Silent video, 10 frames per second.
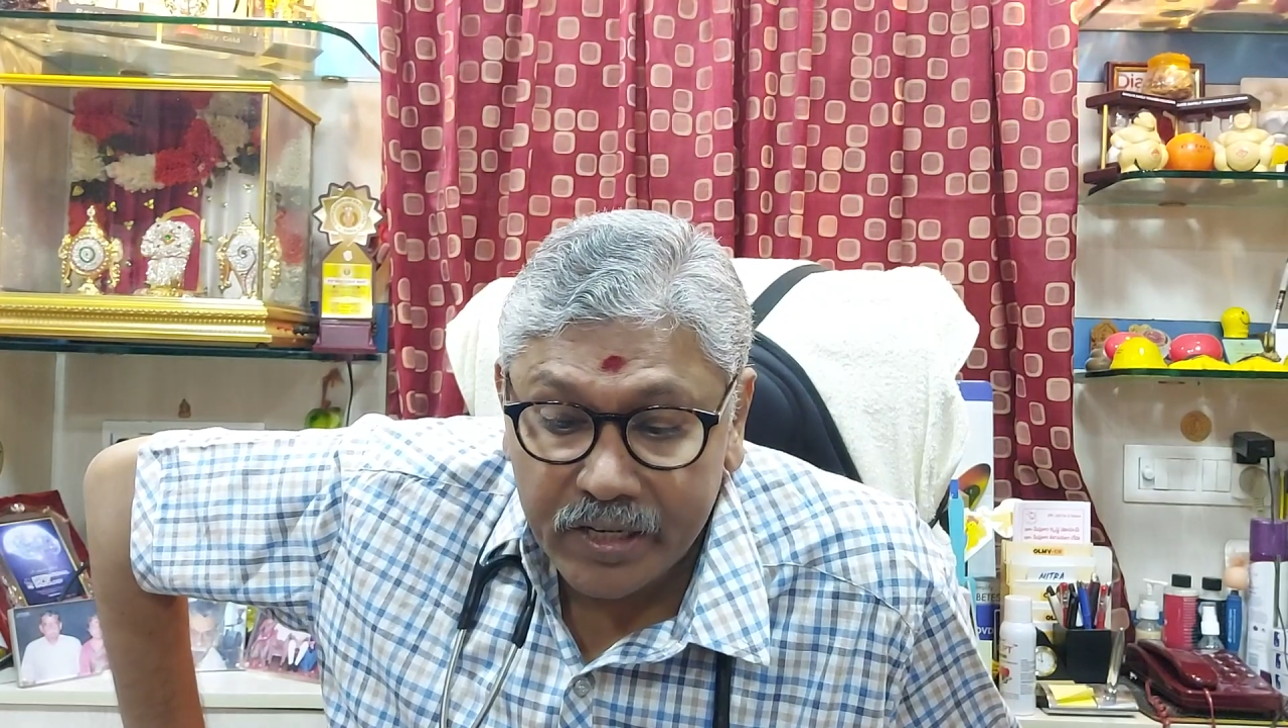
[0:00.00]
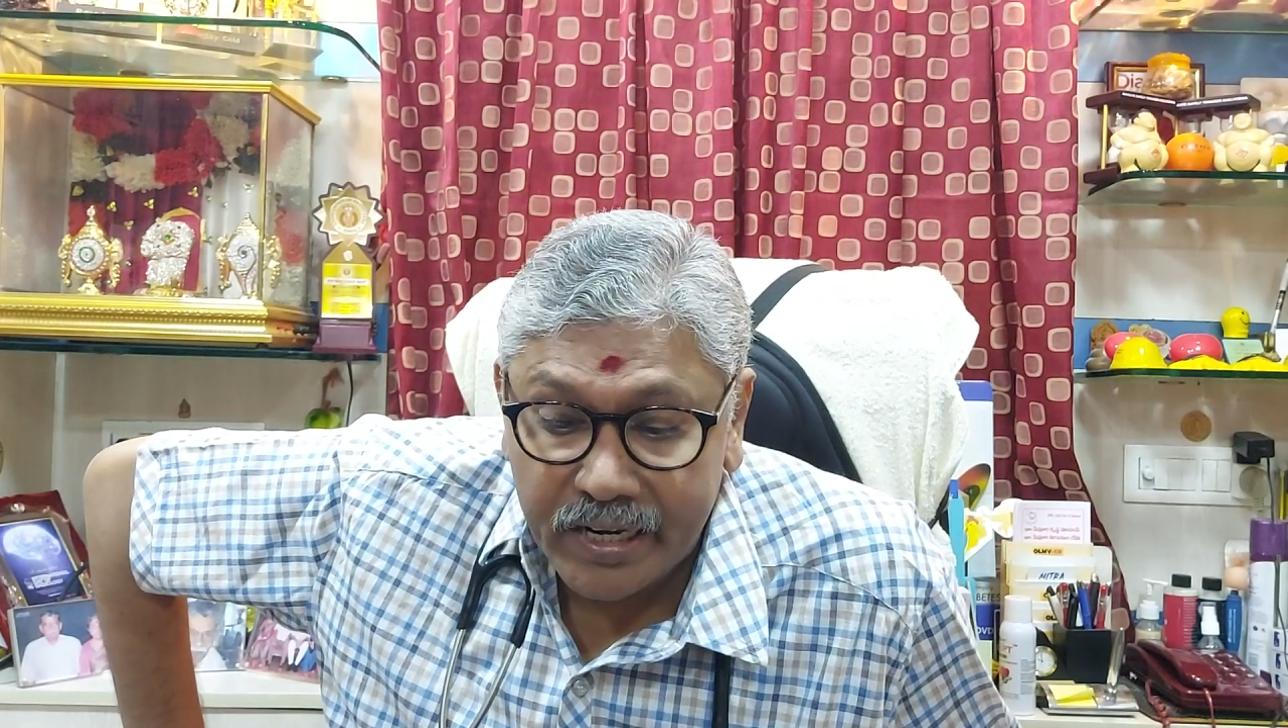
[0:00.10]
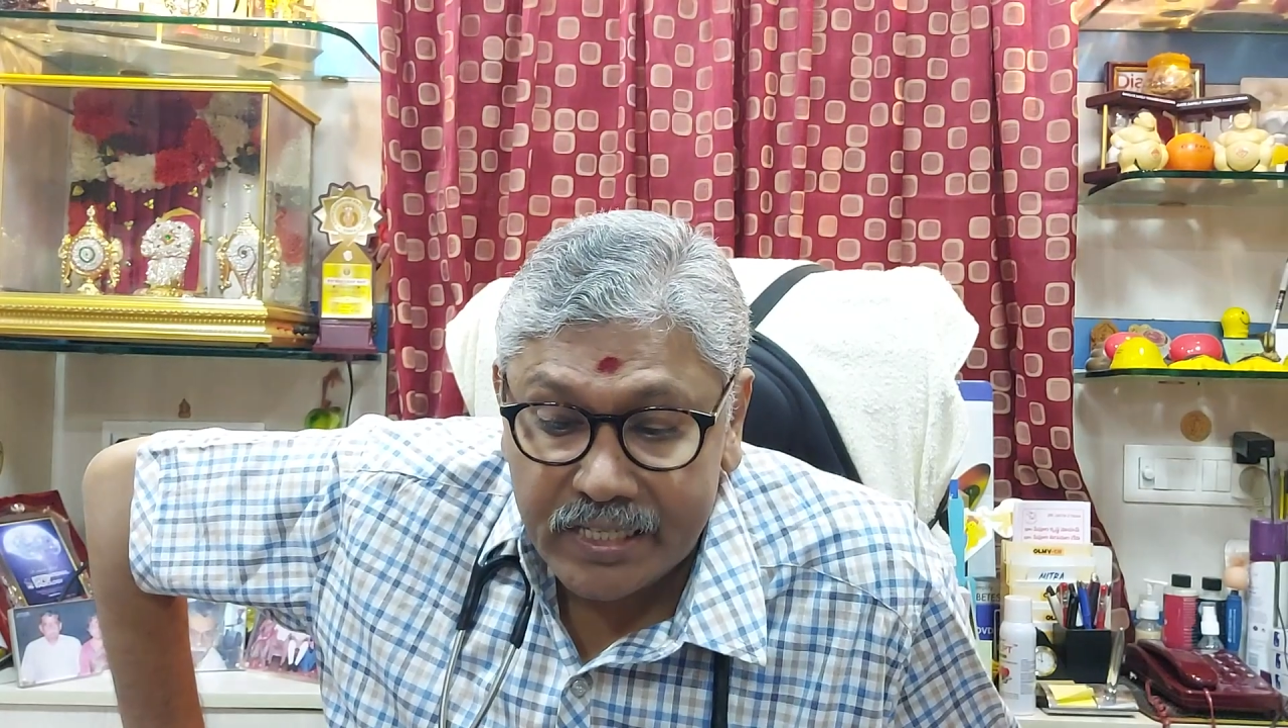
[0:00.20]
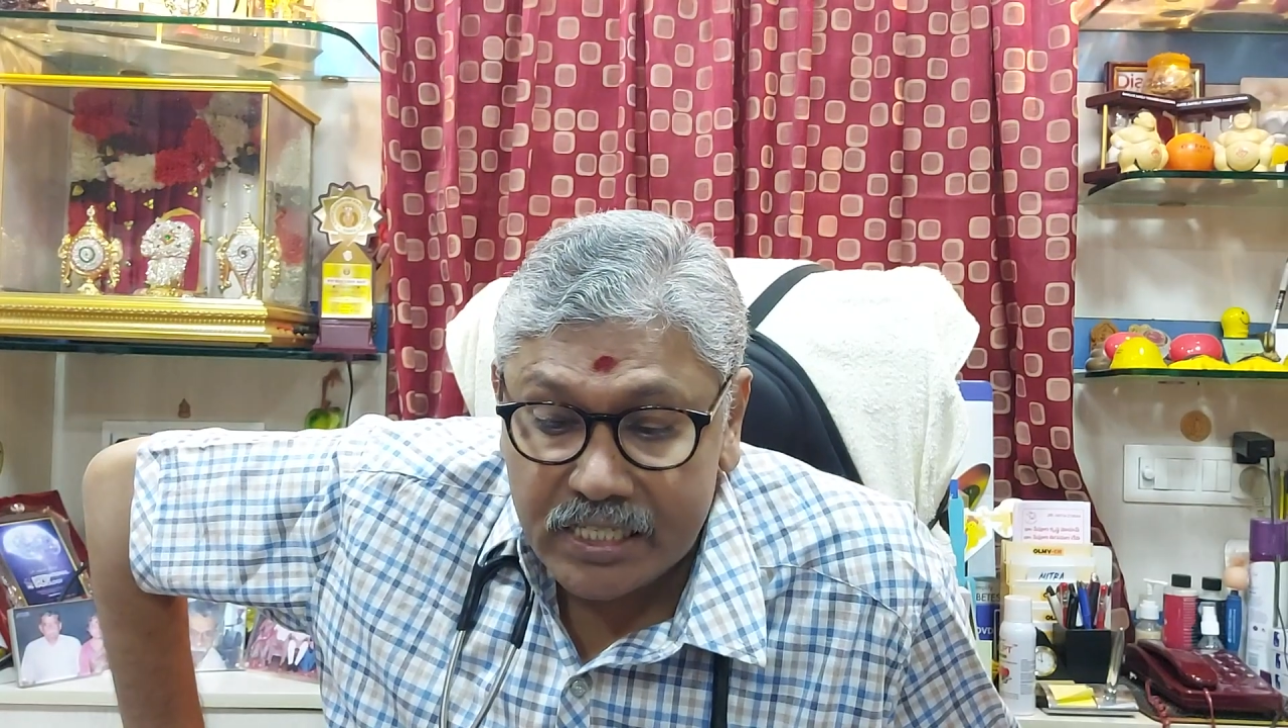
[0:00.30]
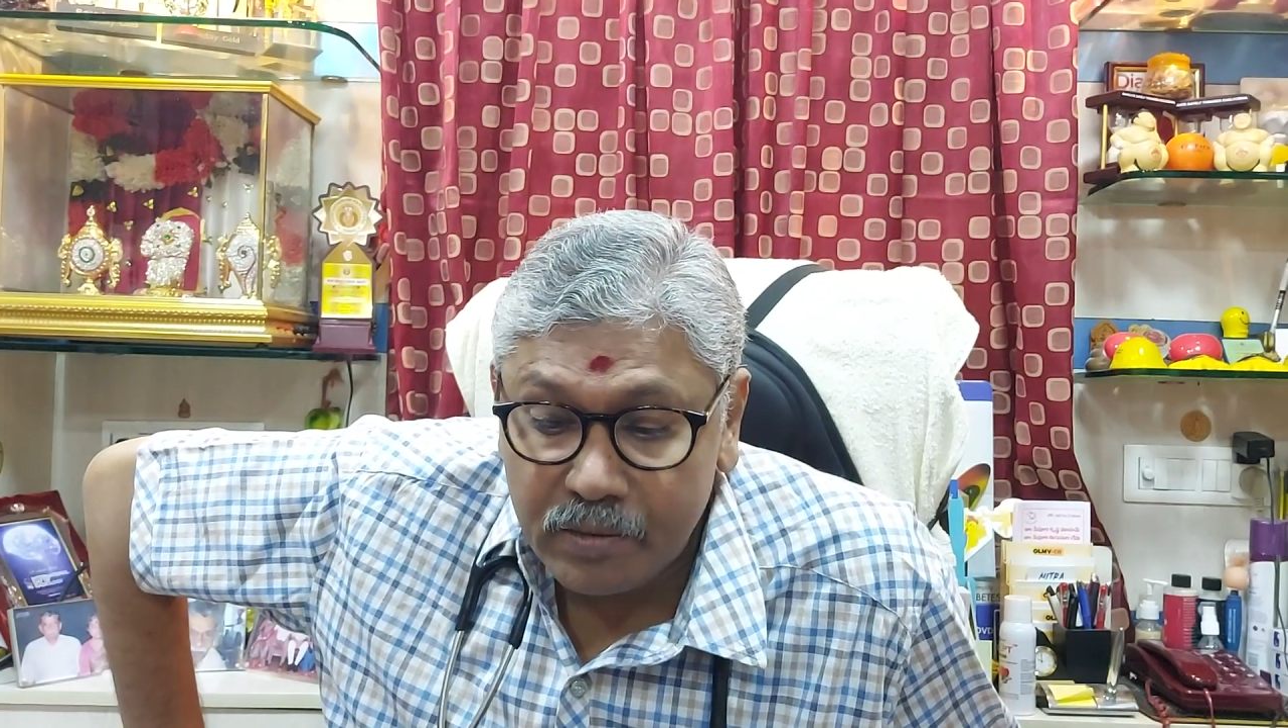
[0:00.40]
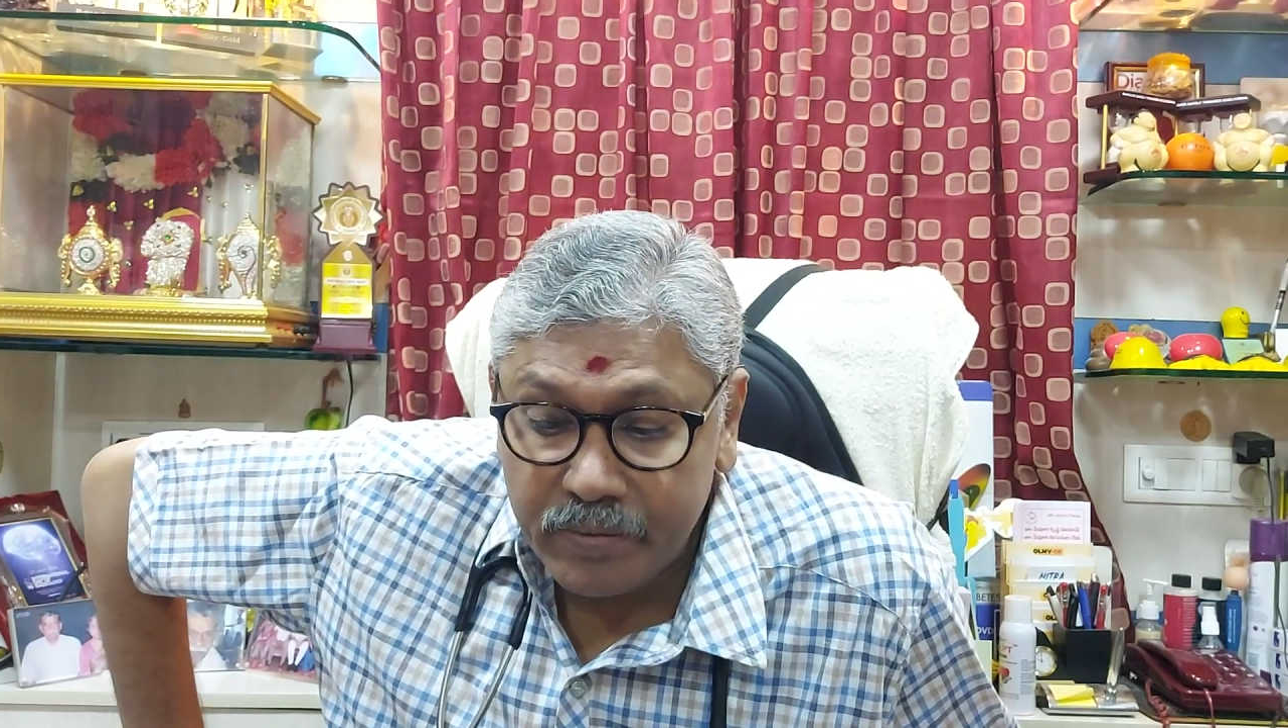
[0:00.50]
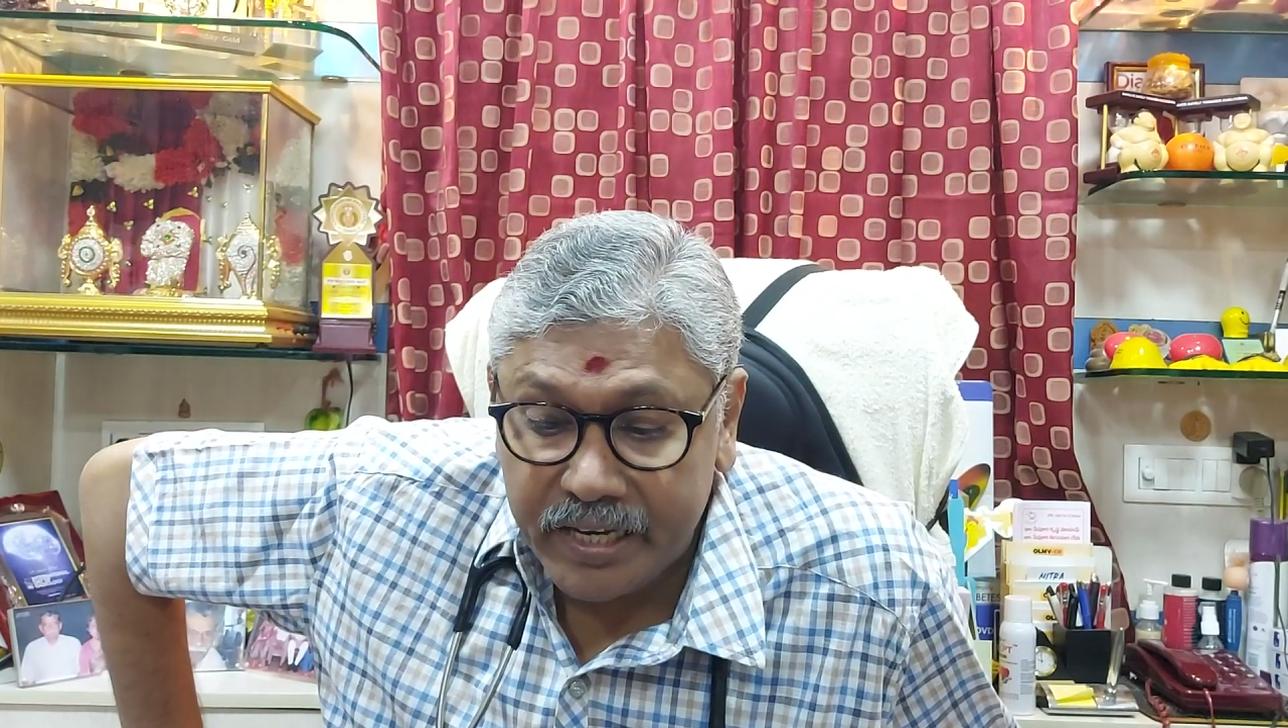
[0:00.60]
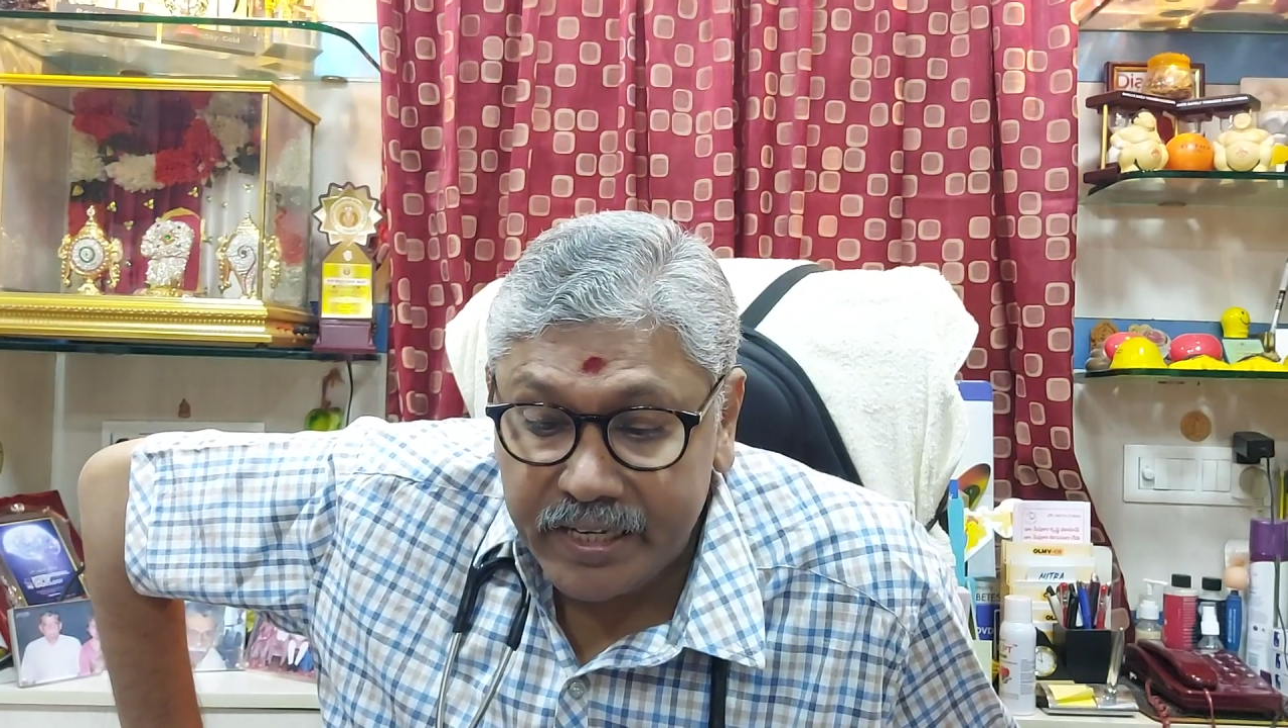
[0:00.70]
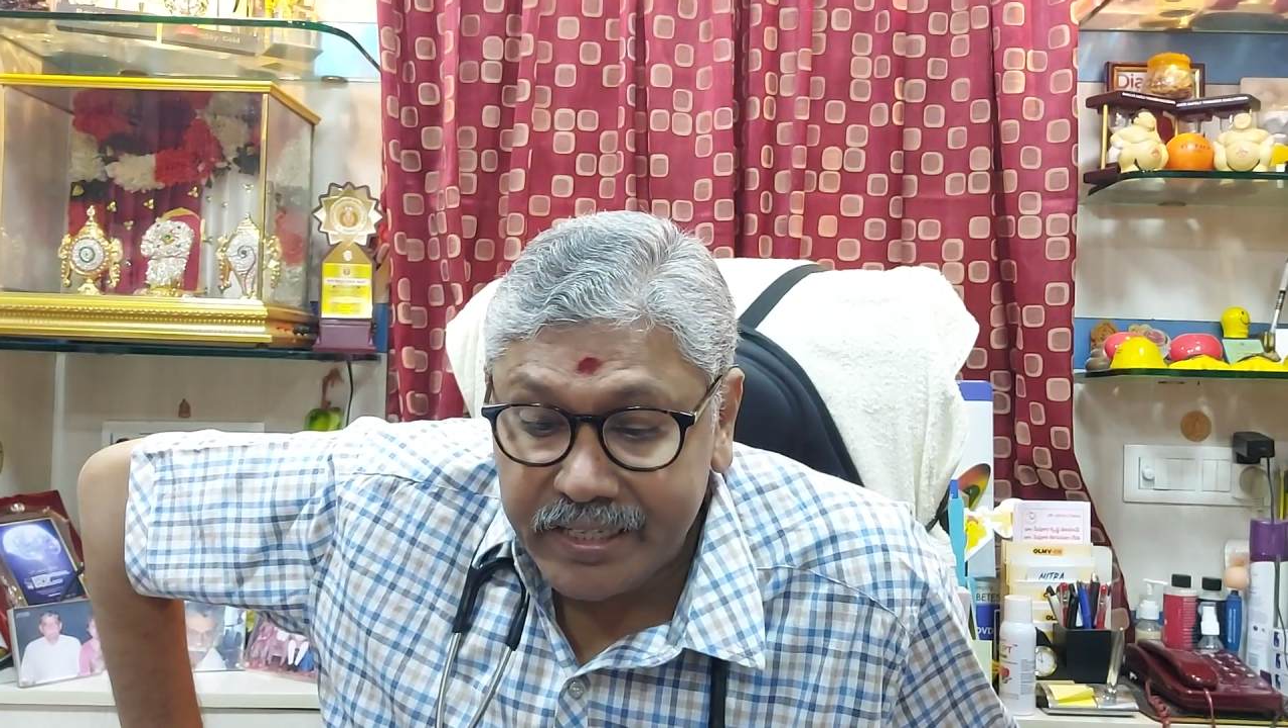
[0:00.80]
glycemia